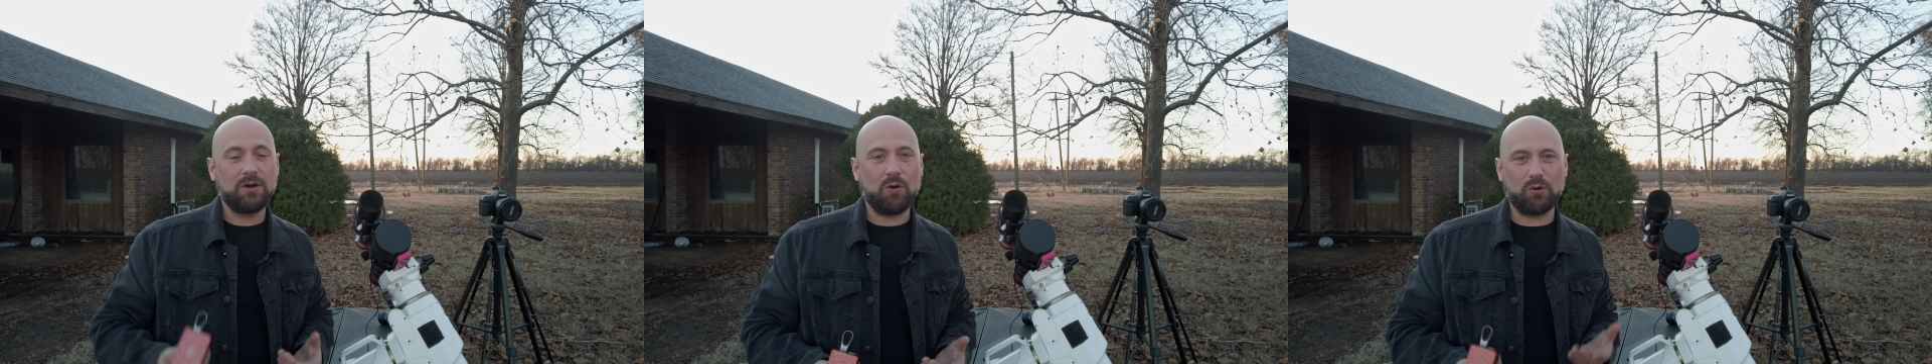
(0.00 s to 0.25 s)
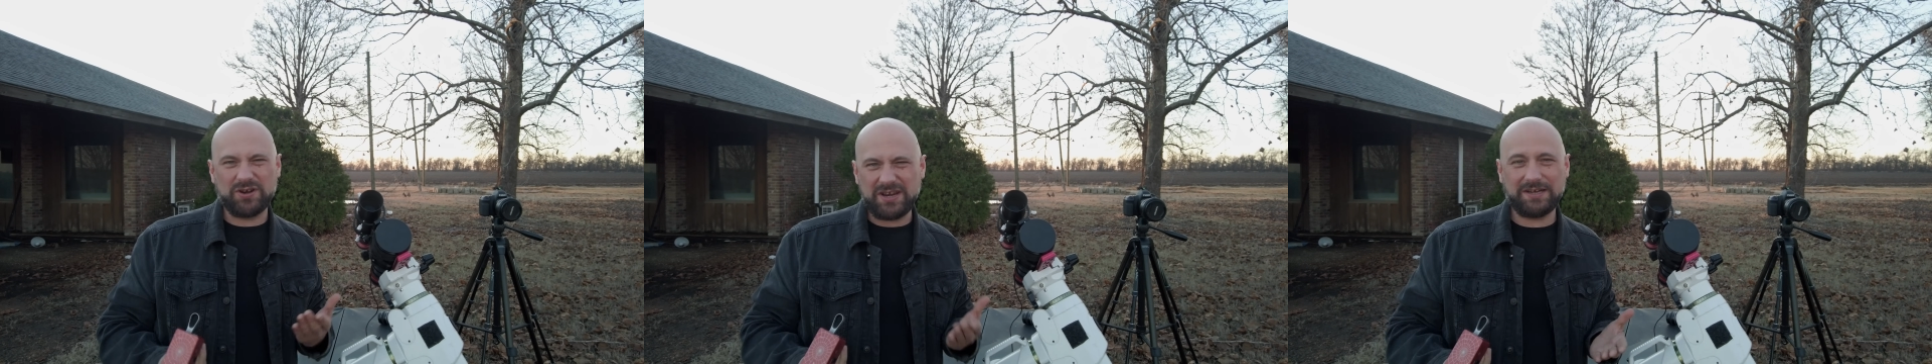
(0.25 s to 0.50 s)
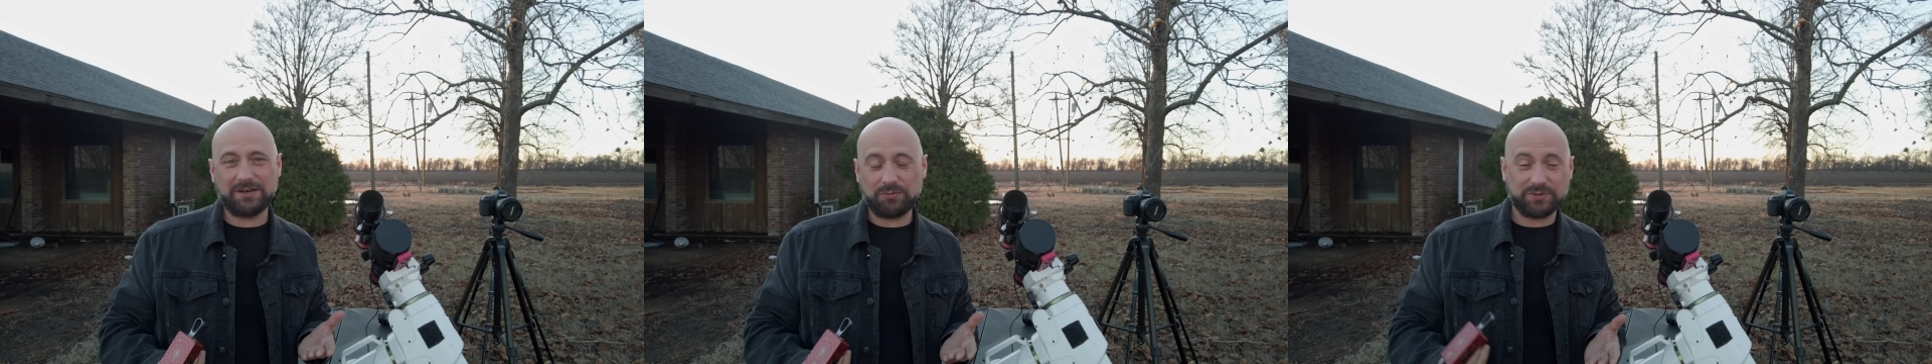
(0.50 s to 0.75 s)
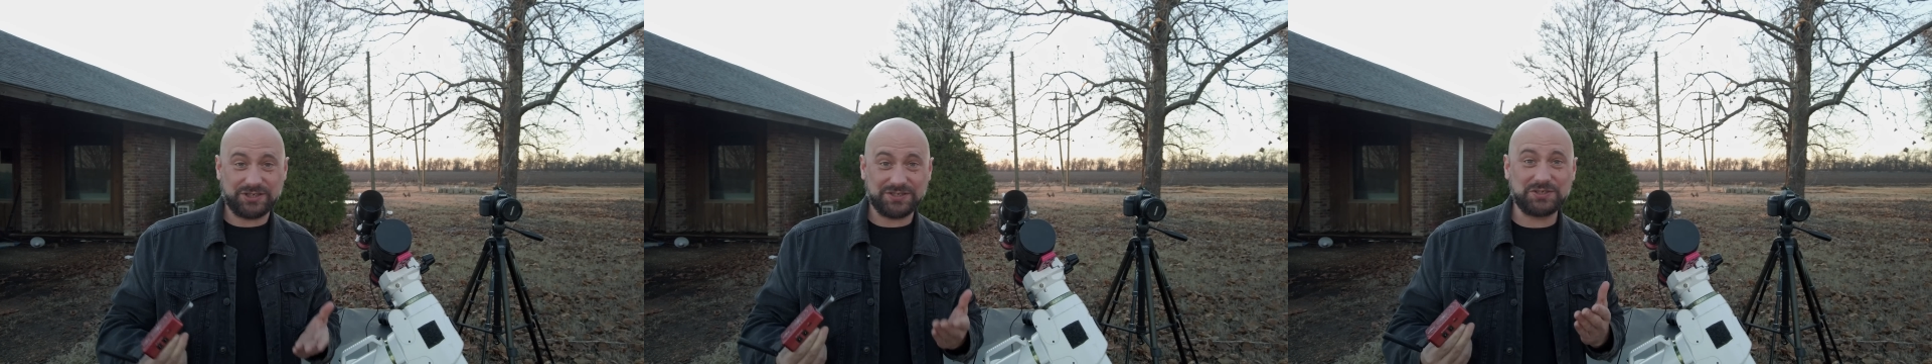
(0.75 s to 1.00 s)
or Nina,
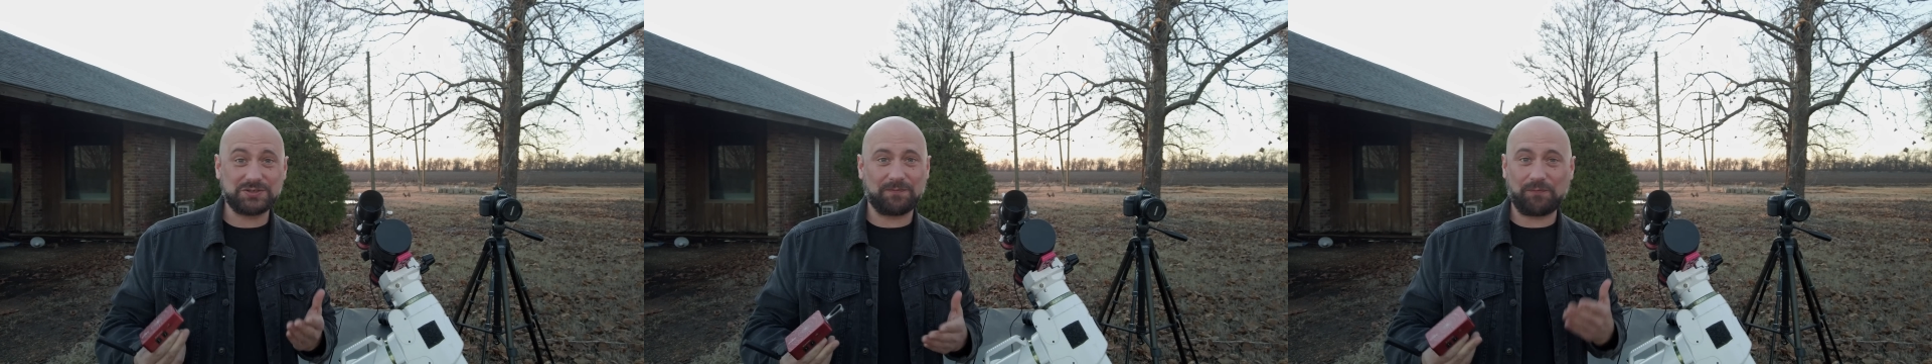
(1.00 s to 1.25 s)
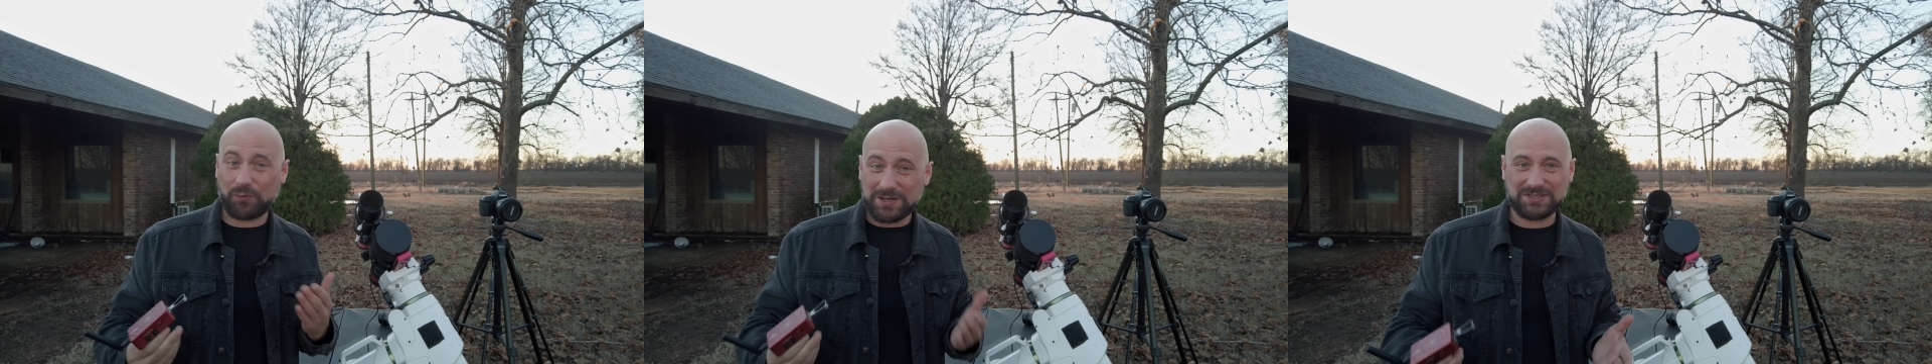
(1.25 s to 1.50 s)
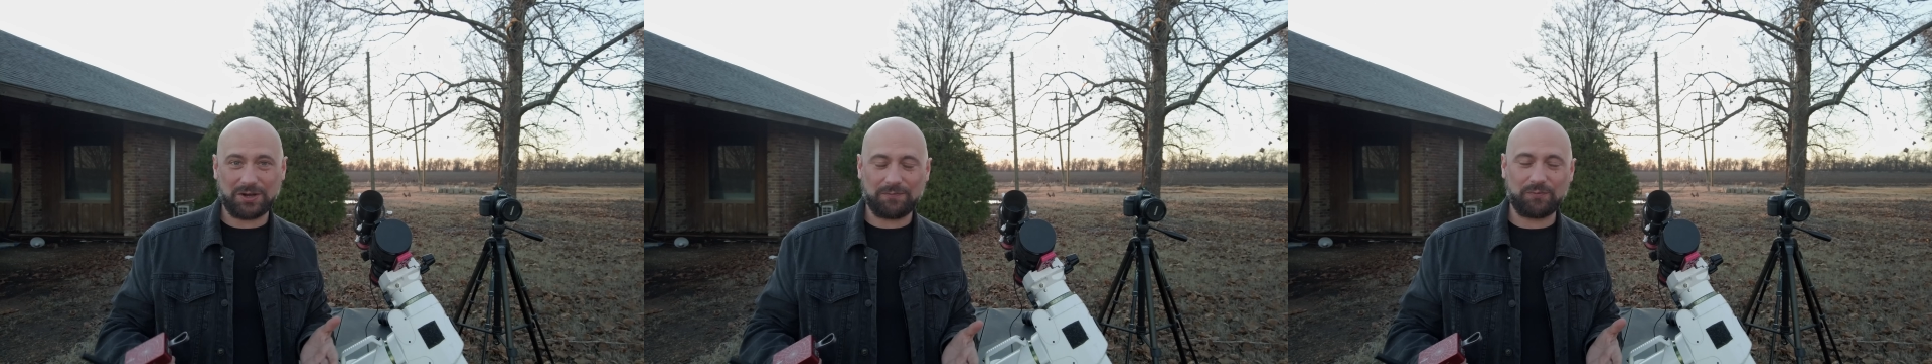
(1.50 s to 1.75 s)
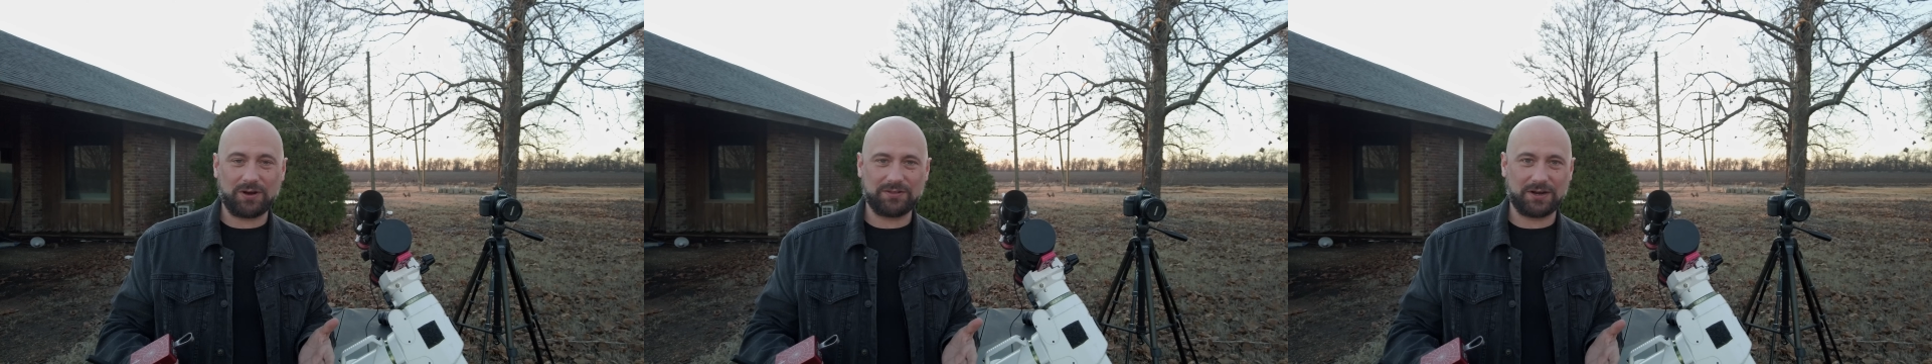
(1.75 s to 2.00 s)
which is free
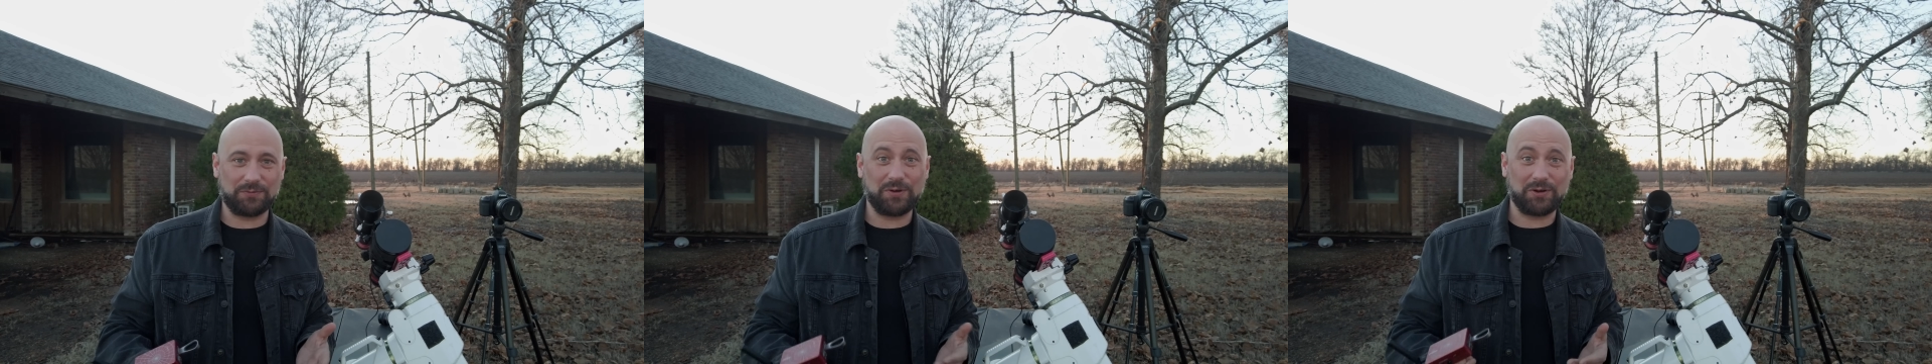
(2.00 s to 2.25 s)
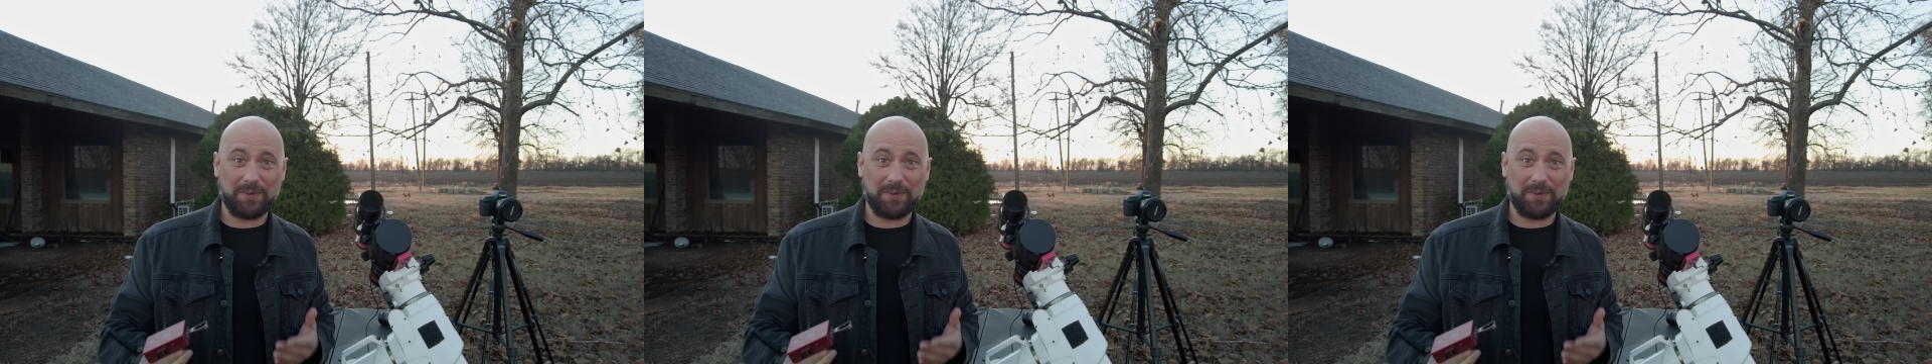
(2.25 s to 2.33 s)
software that I run